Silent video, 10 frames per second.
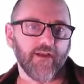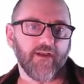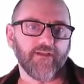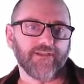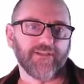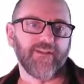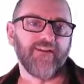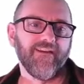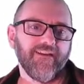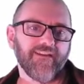The
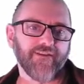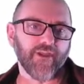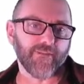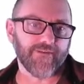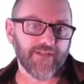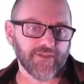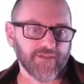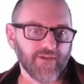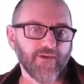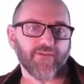documentation
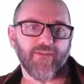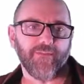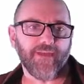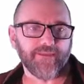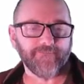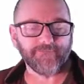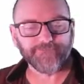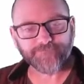is longer than the method.